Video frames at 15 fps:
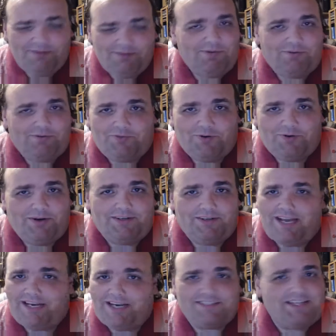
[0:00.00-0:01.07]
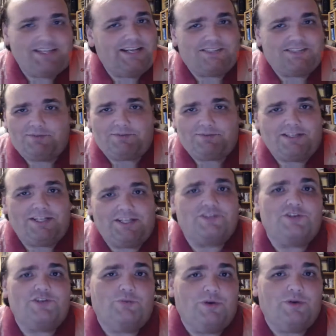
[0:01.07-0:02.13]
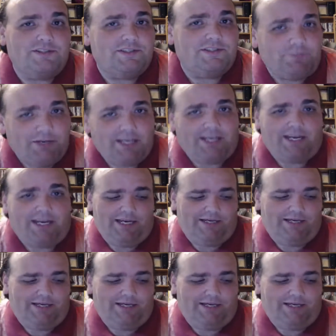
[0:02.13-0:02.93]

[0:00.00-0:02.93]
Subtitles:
before, that is not something that you want to be.